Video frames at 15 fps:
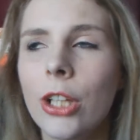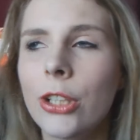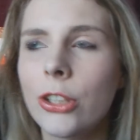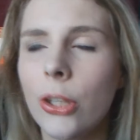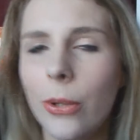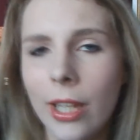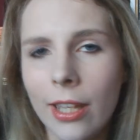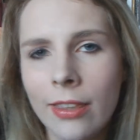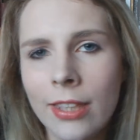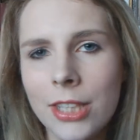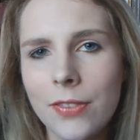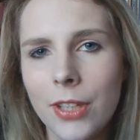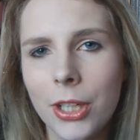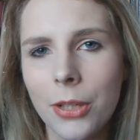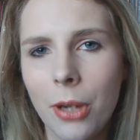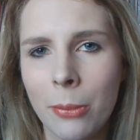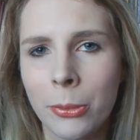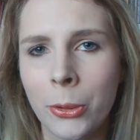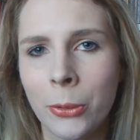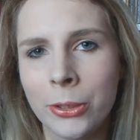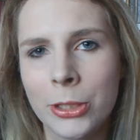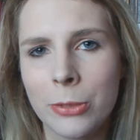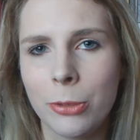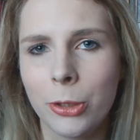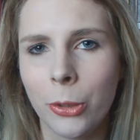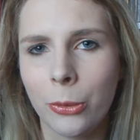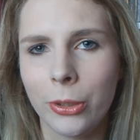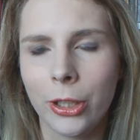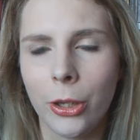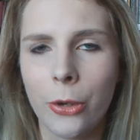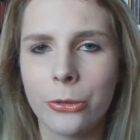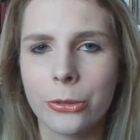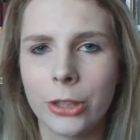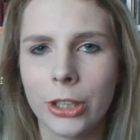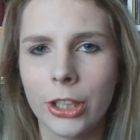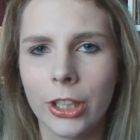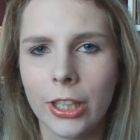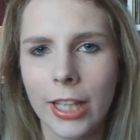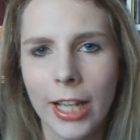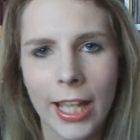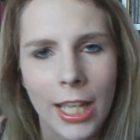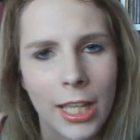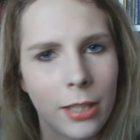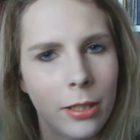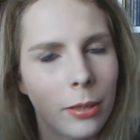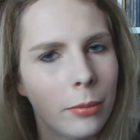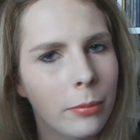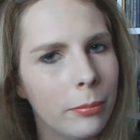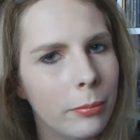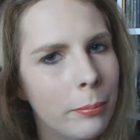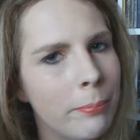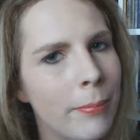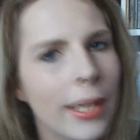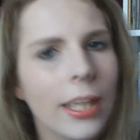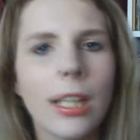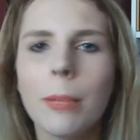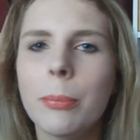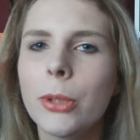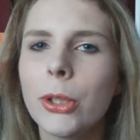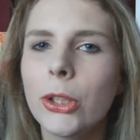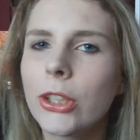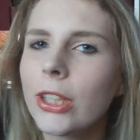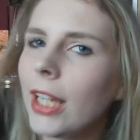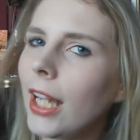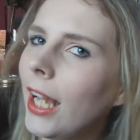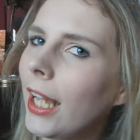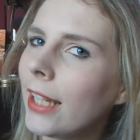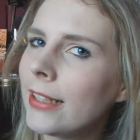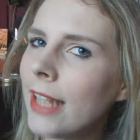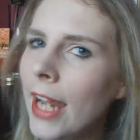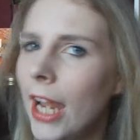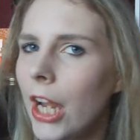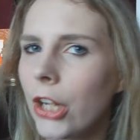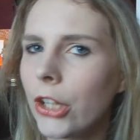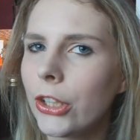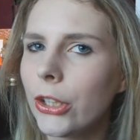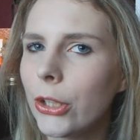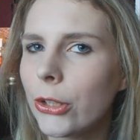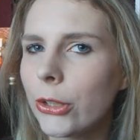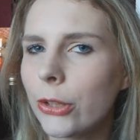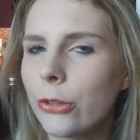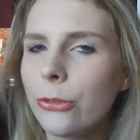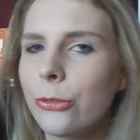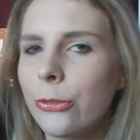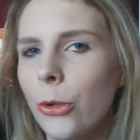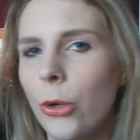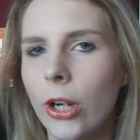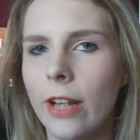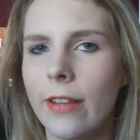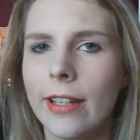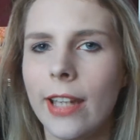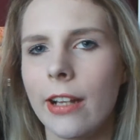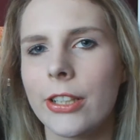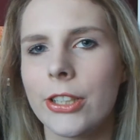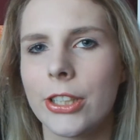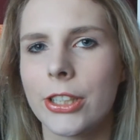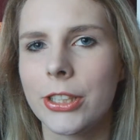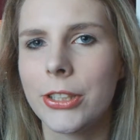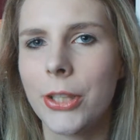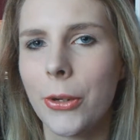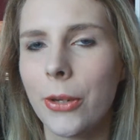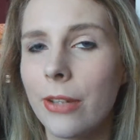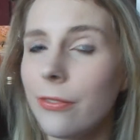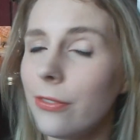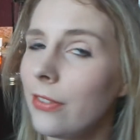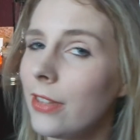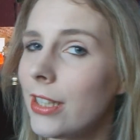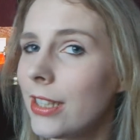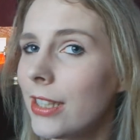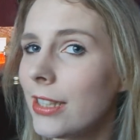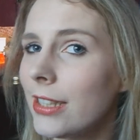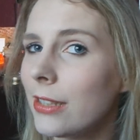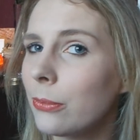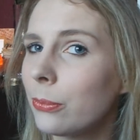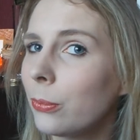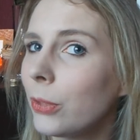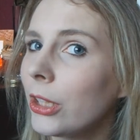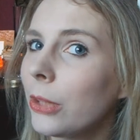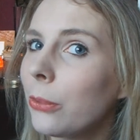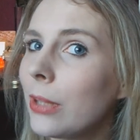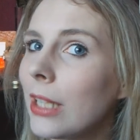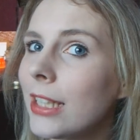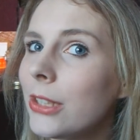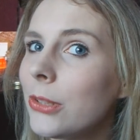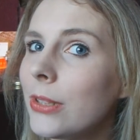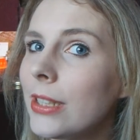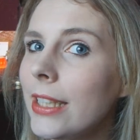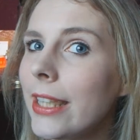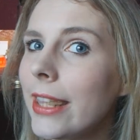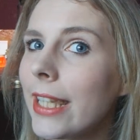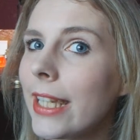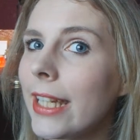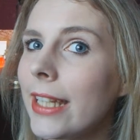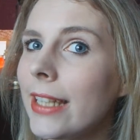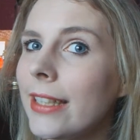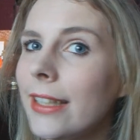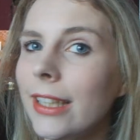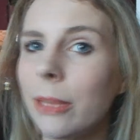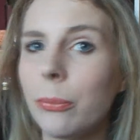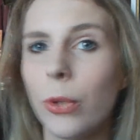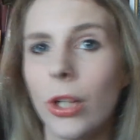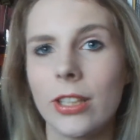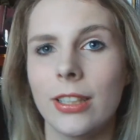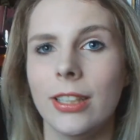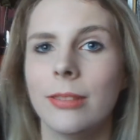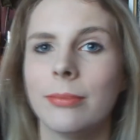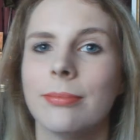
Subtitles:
So in this video I'm going to be going over a makeup look and hair look for the character. So if this is what you would like to see, then keep watching.